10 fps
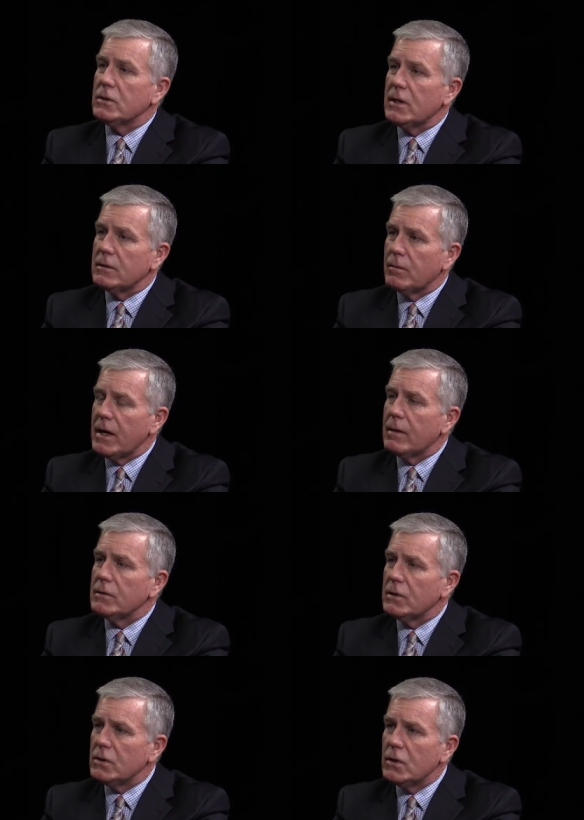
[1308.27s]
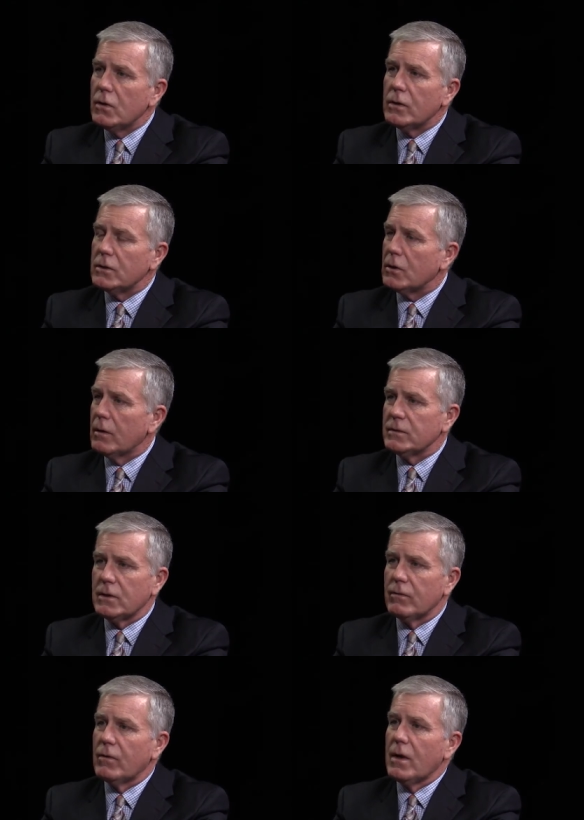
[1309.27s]
has been able to do in terms
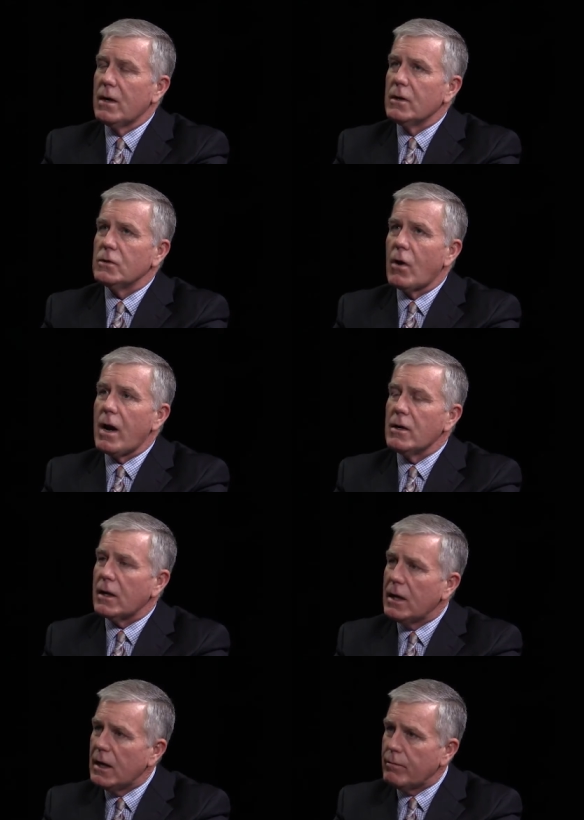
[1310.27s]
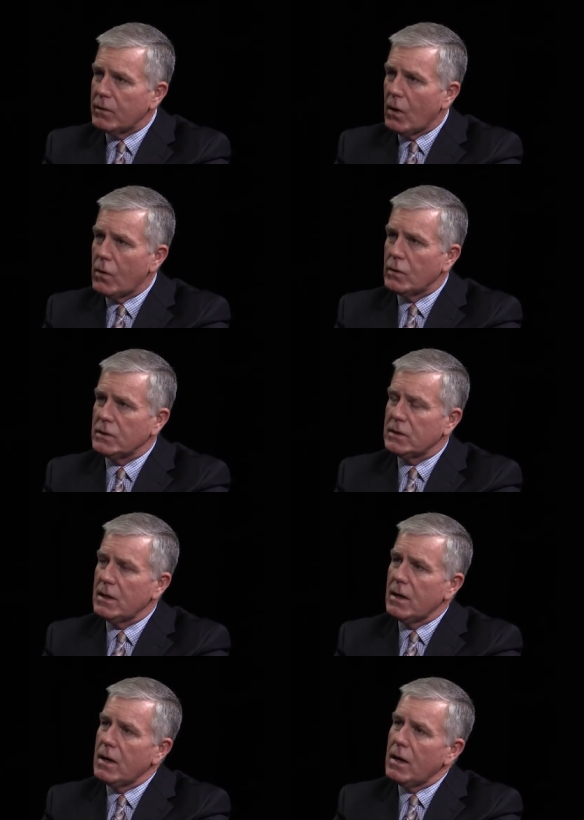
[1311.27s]
of trying to keep those
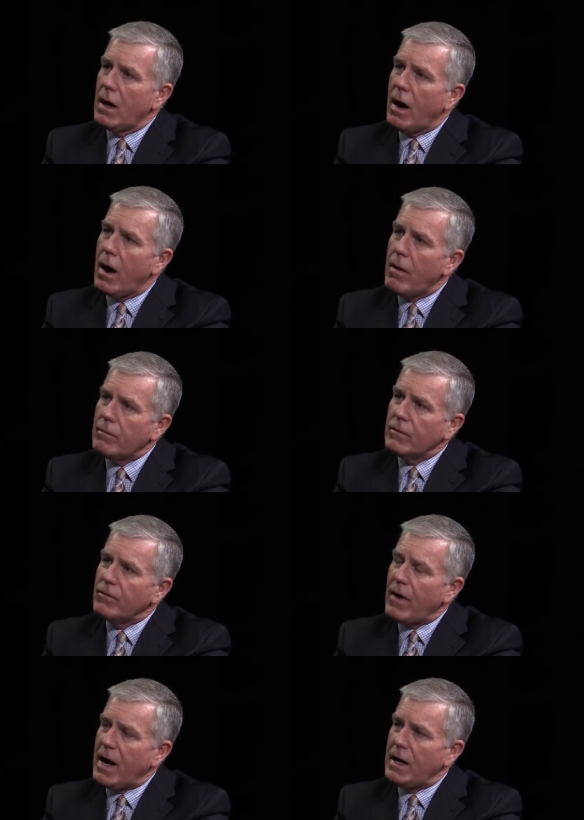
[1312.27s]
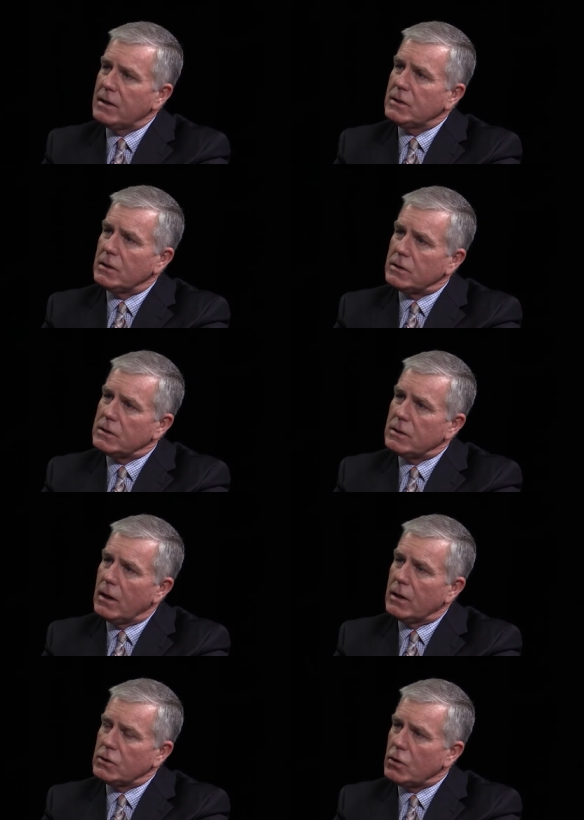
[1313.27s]
um, finances
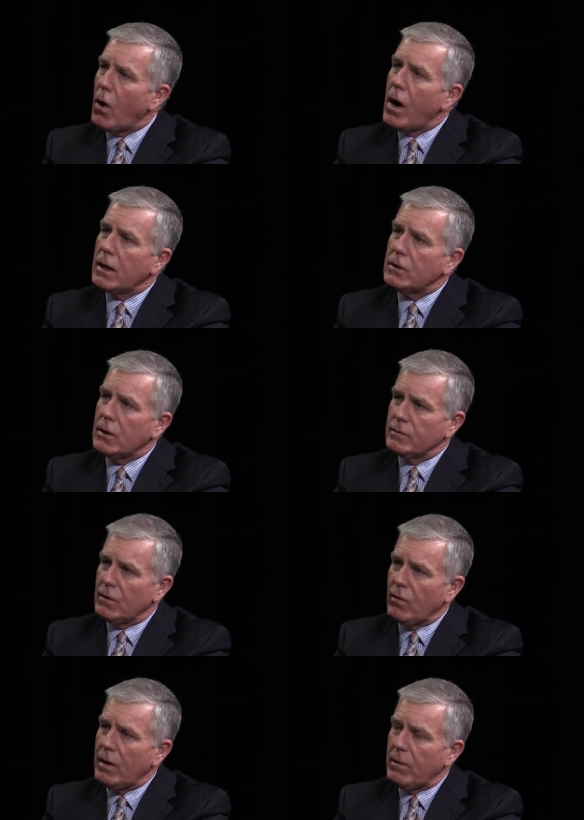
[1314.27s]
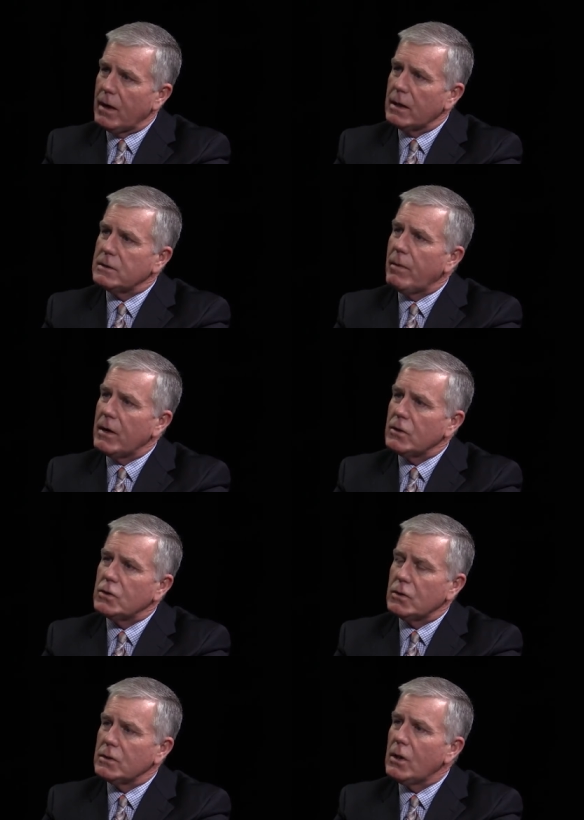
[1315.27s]
uh, strong in terms of keeping
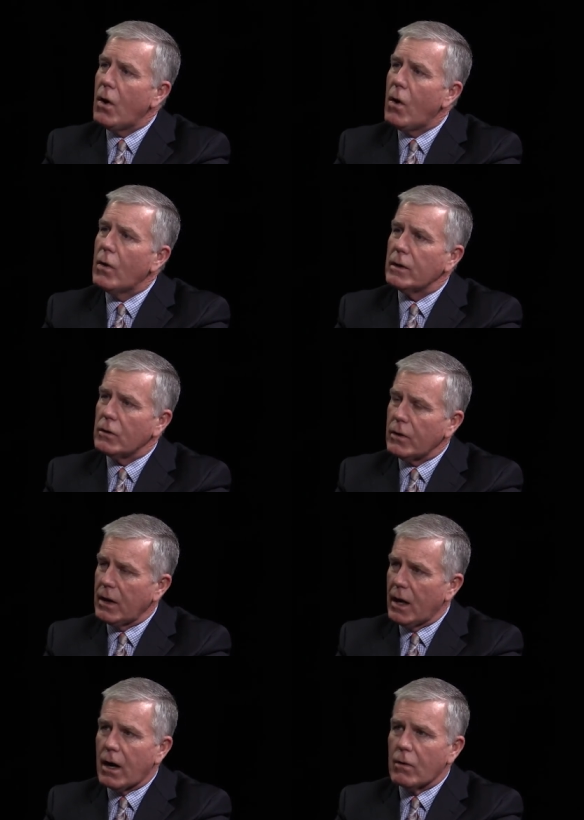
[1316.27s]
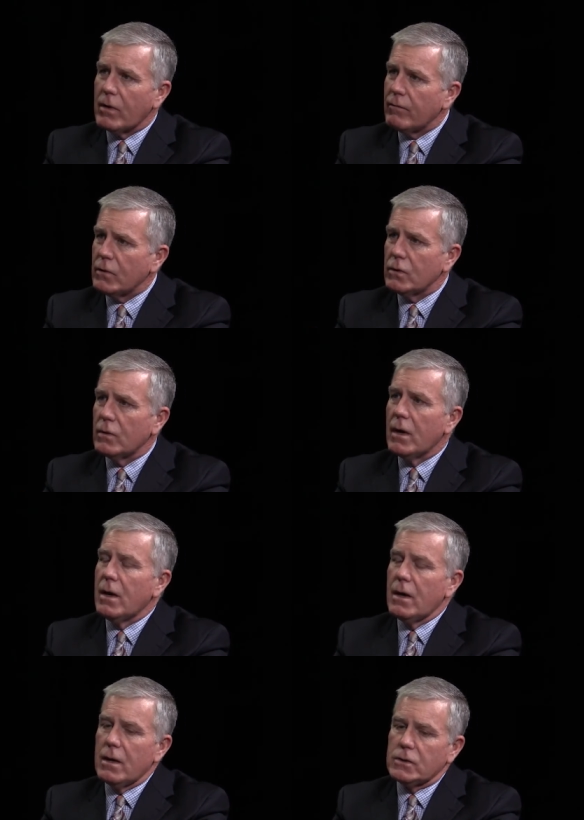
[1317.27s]
expenditures low and looking at our revenue
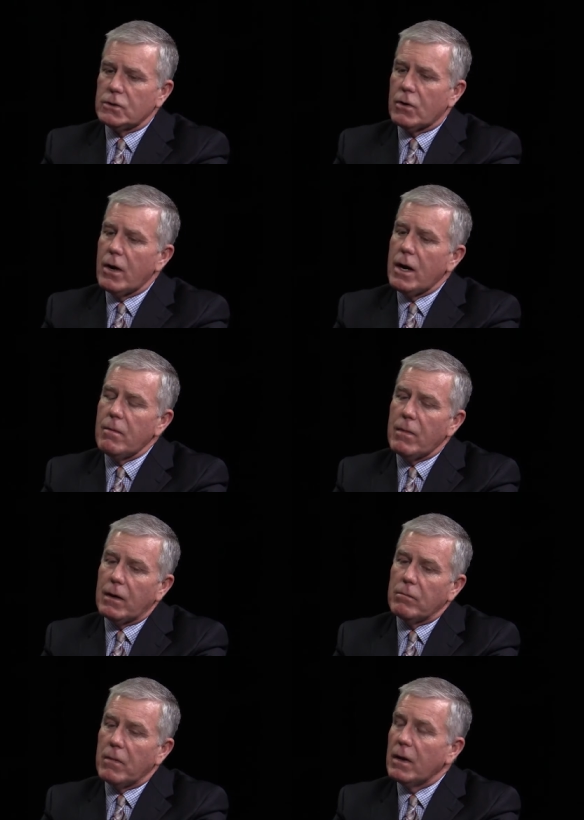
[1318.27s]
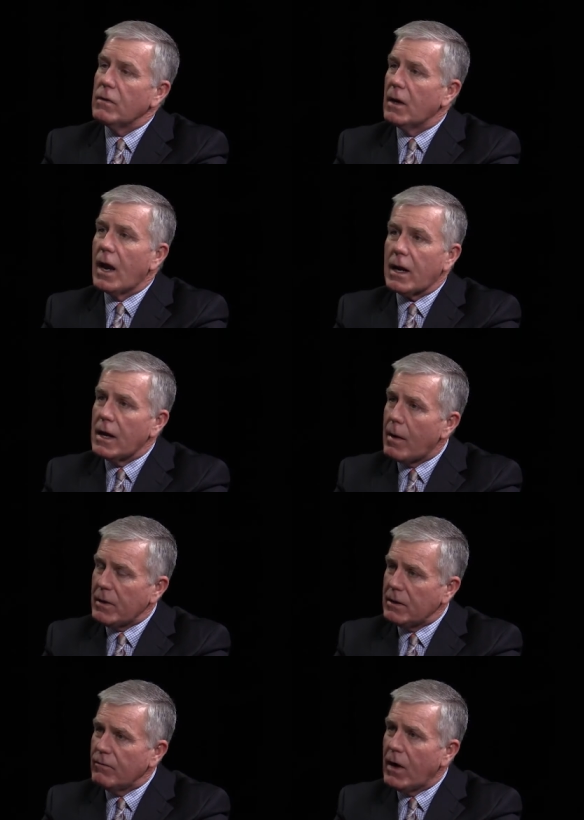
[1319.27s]
stream and the
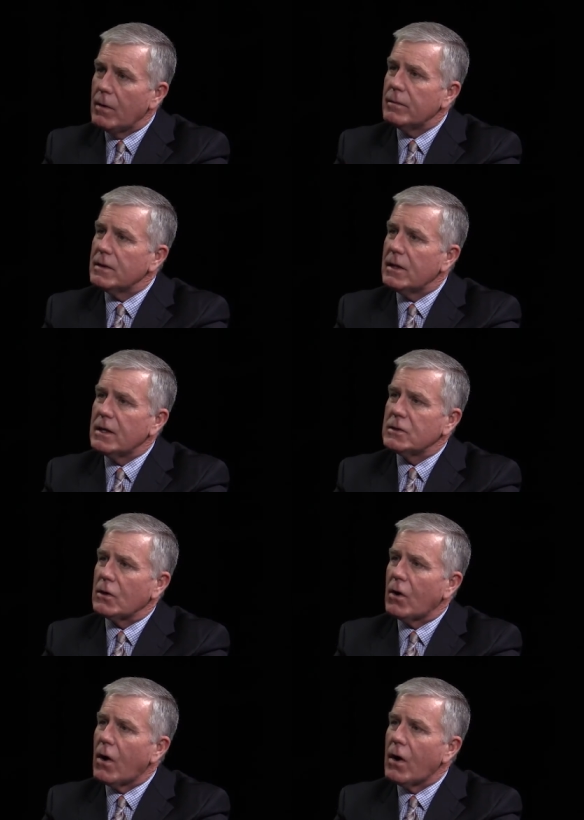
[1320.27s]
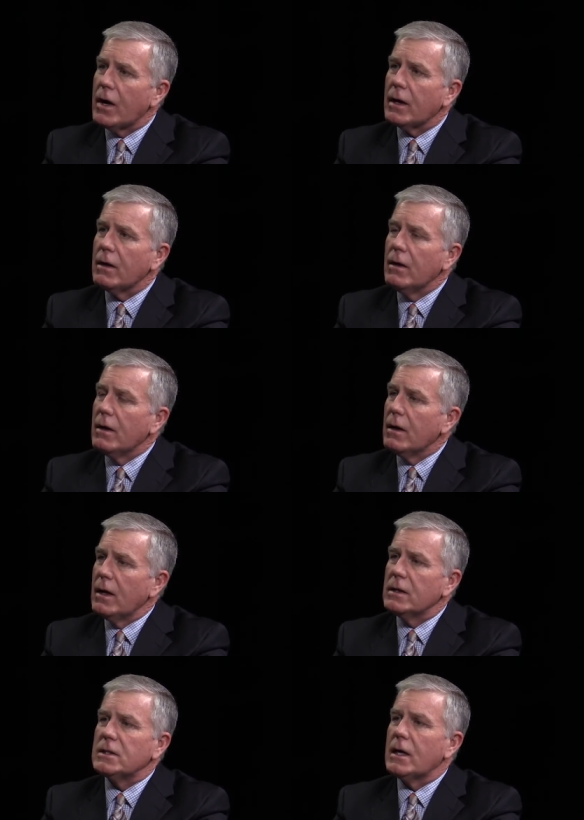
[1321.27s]
economic development that's occurring
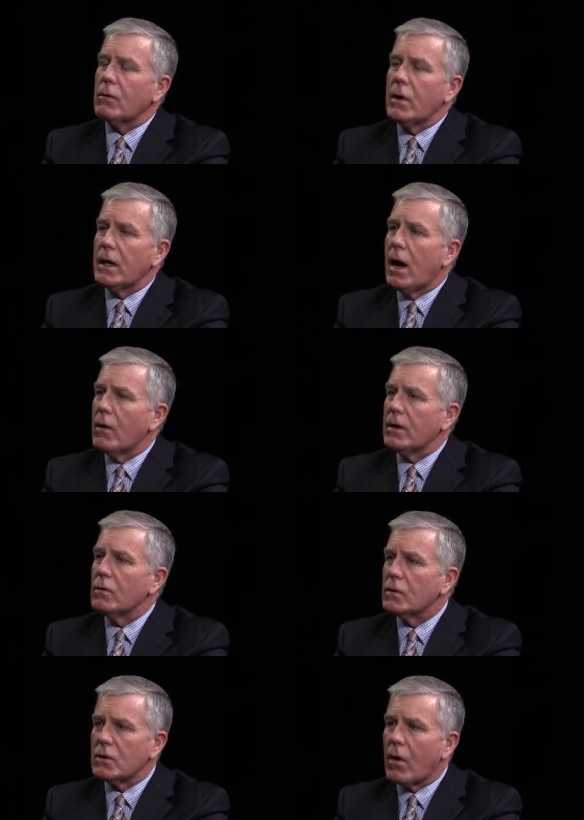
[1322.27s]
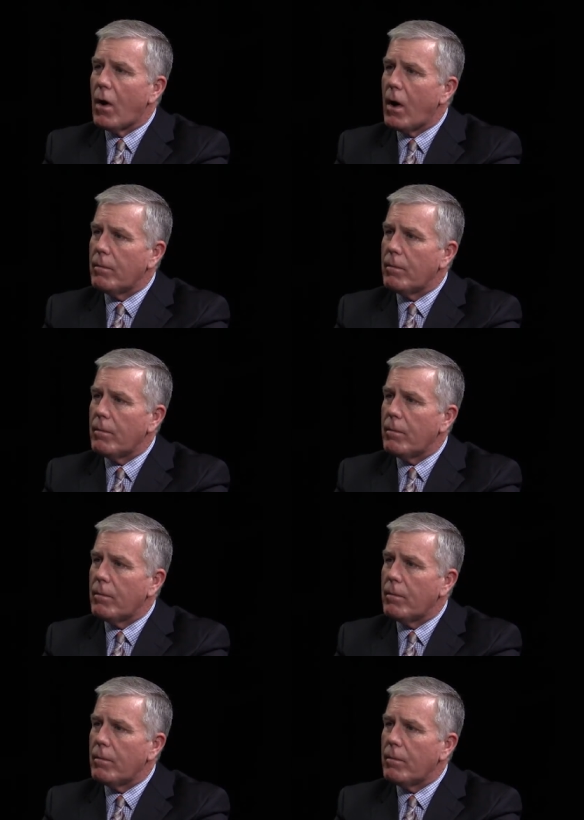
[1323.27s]
in St. Croix County. Those are all